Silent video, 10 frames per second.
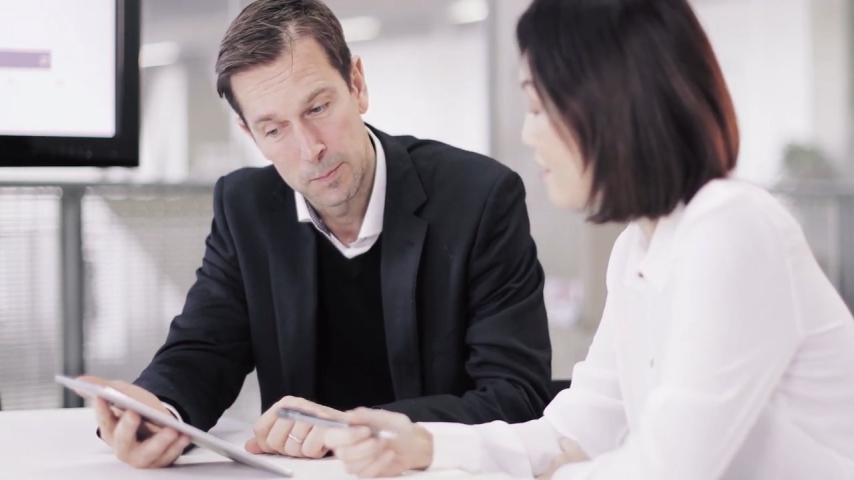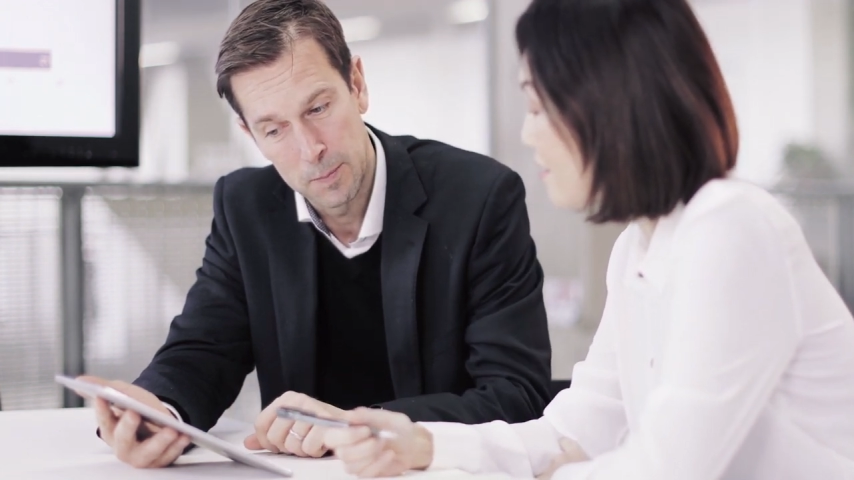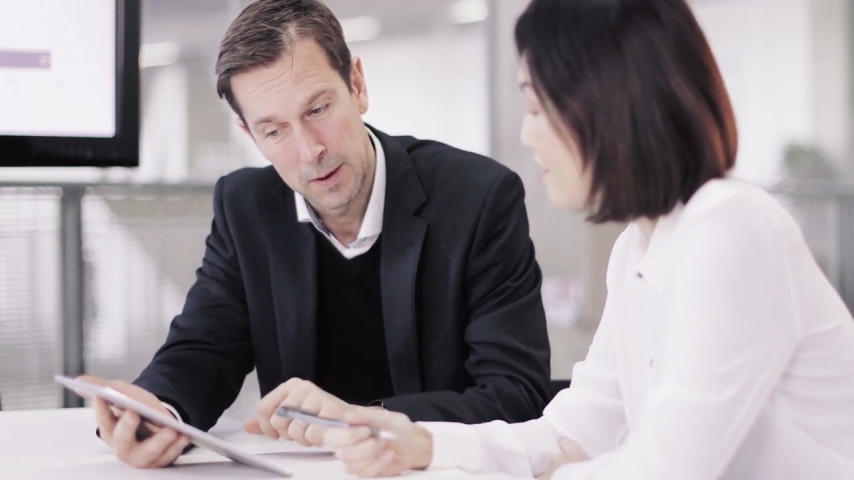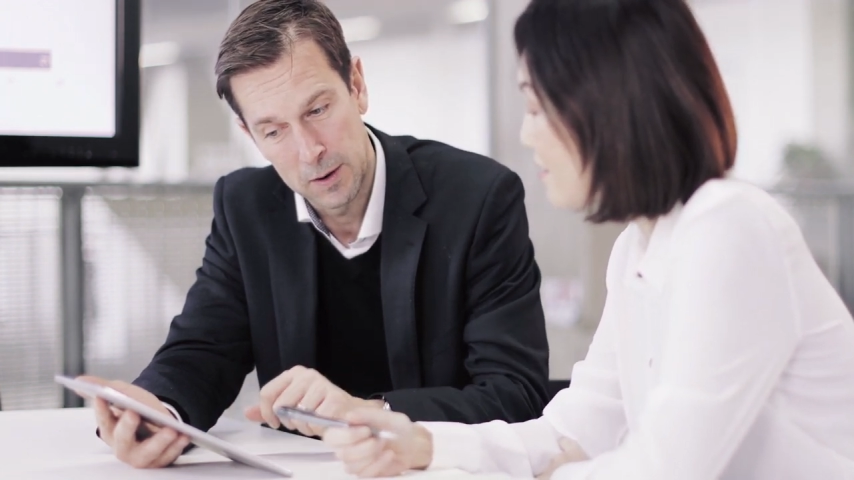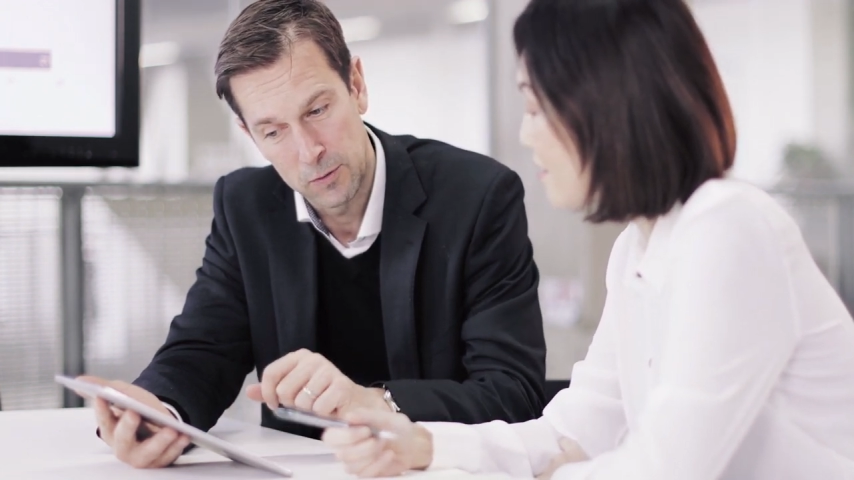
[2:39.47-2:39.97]

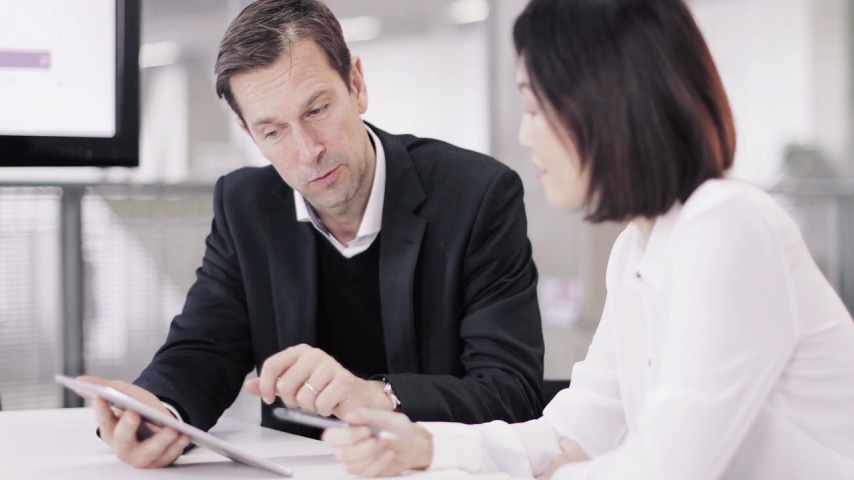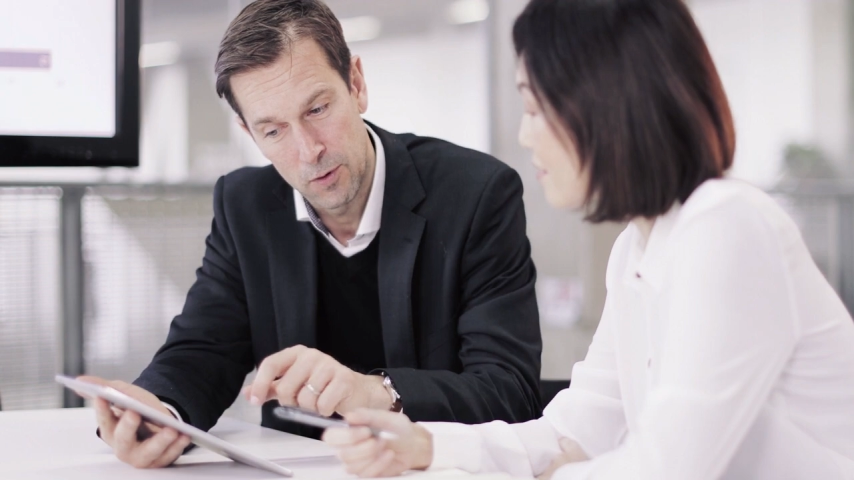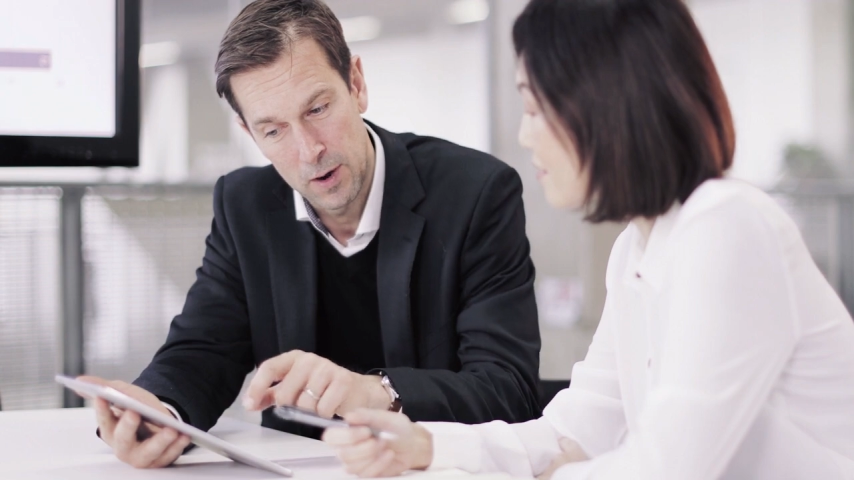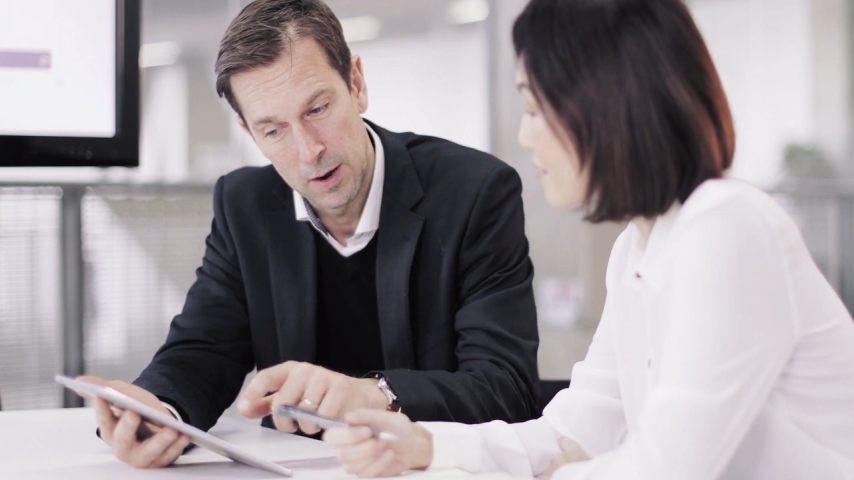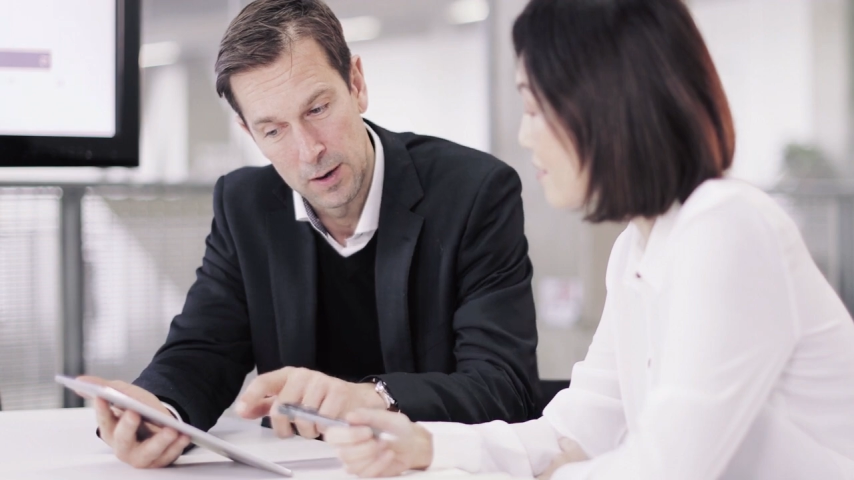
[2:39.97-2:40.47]
speaker.
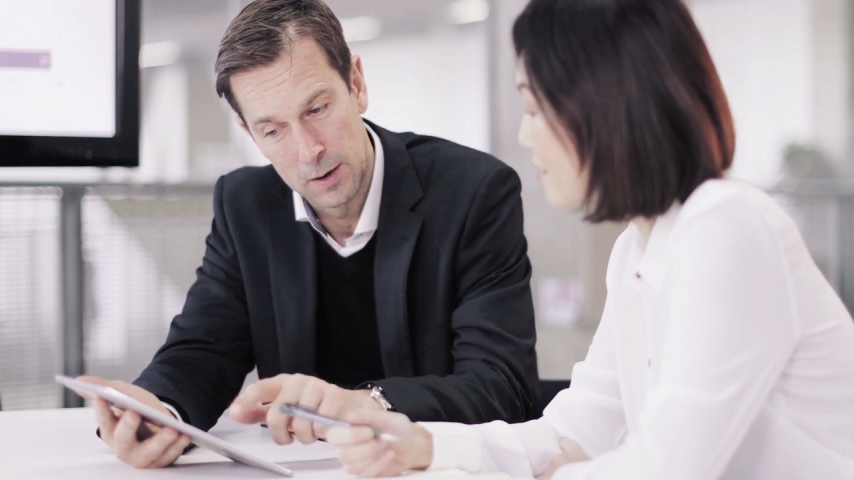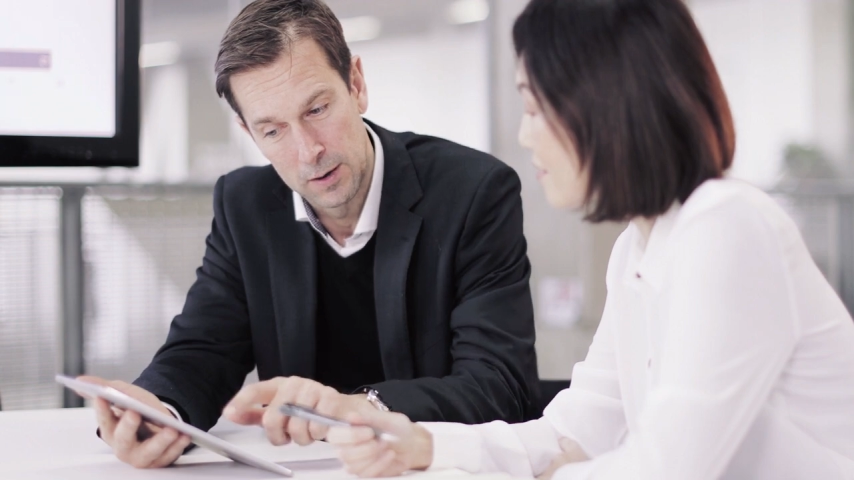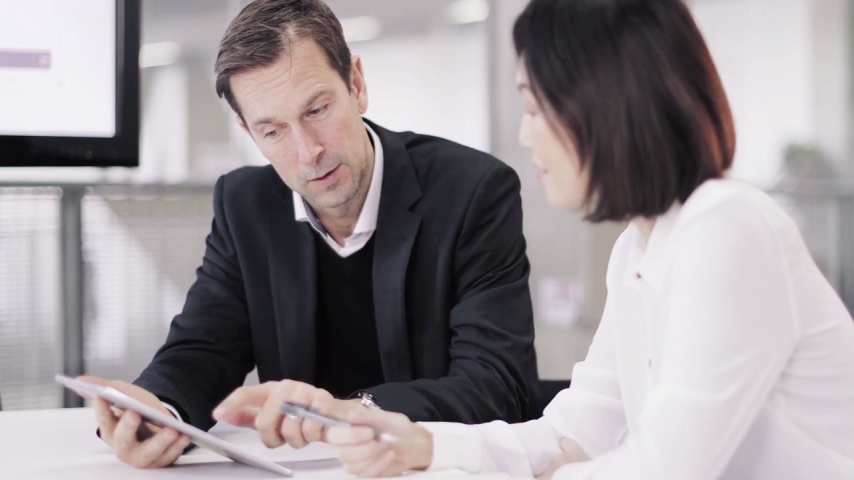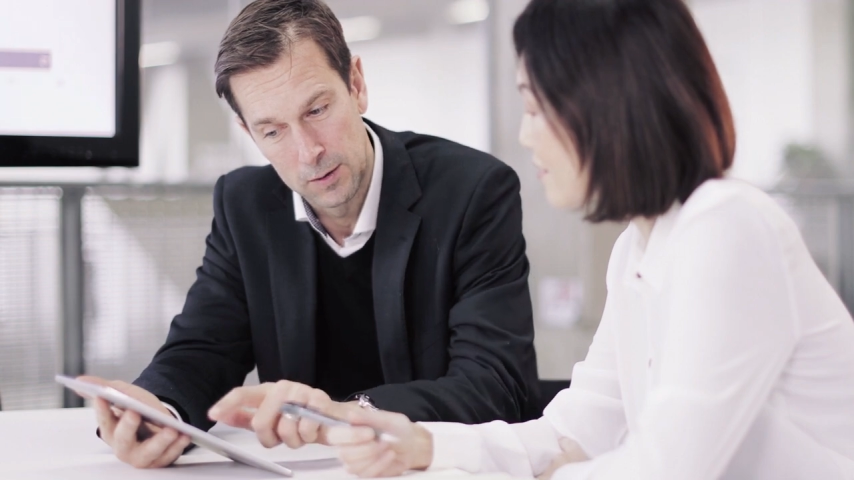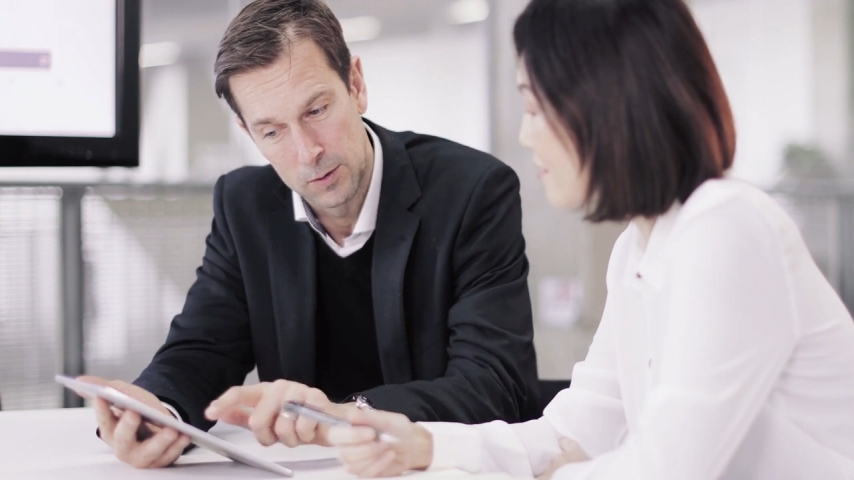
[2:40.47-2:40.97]

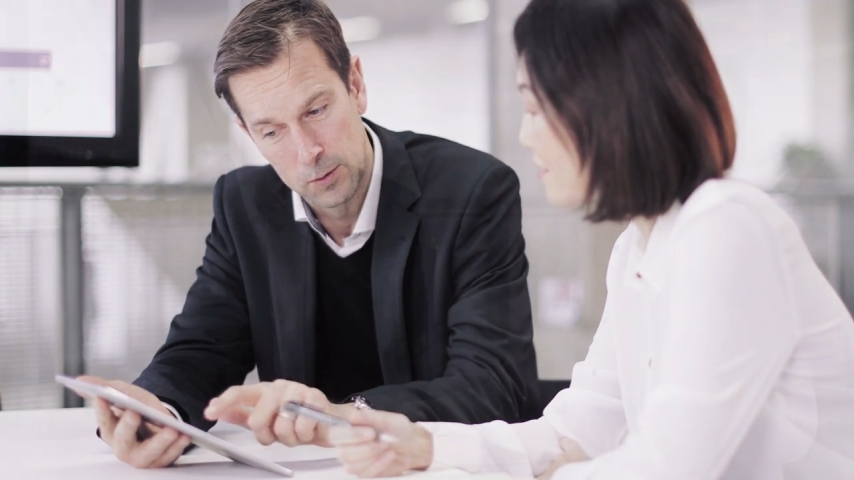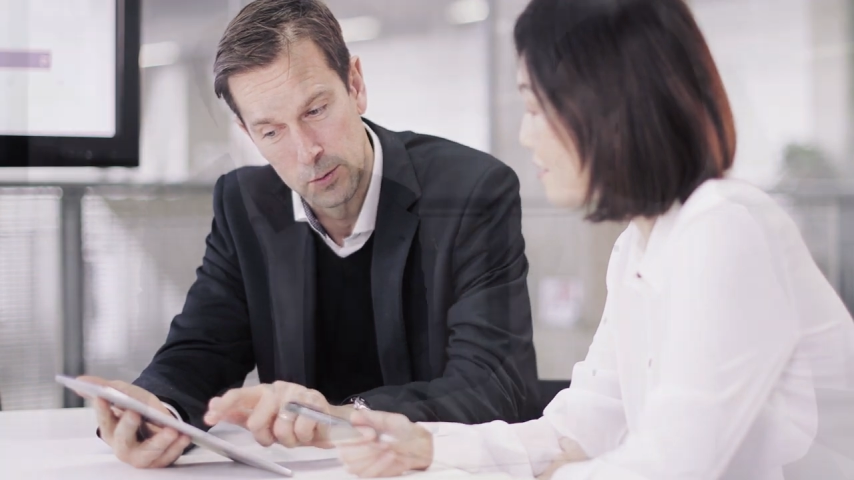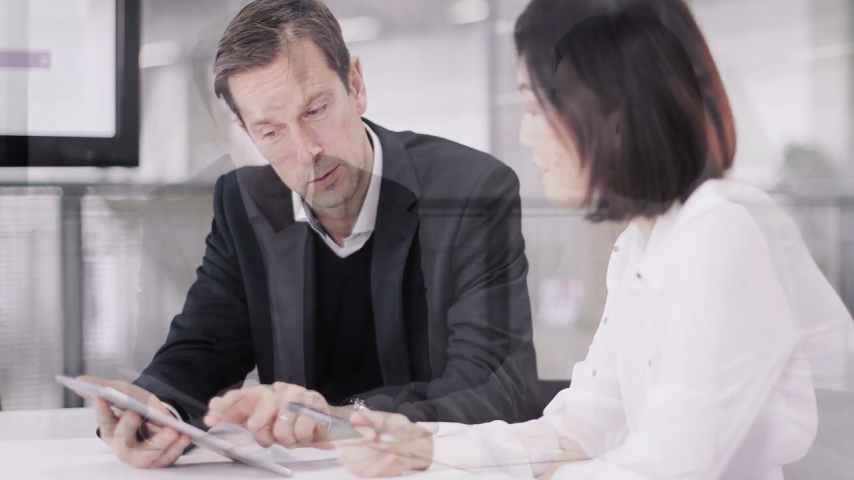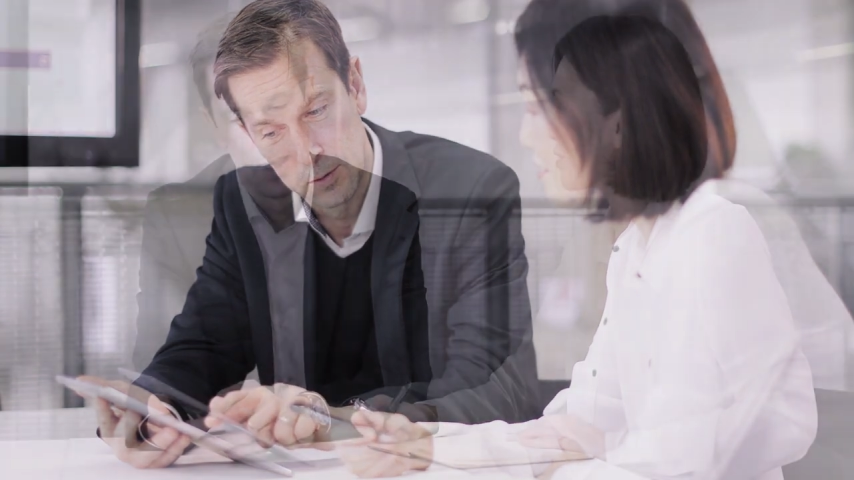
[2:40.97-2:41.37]
The book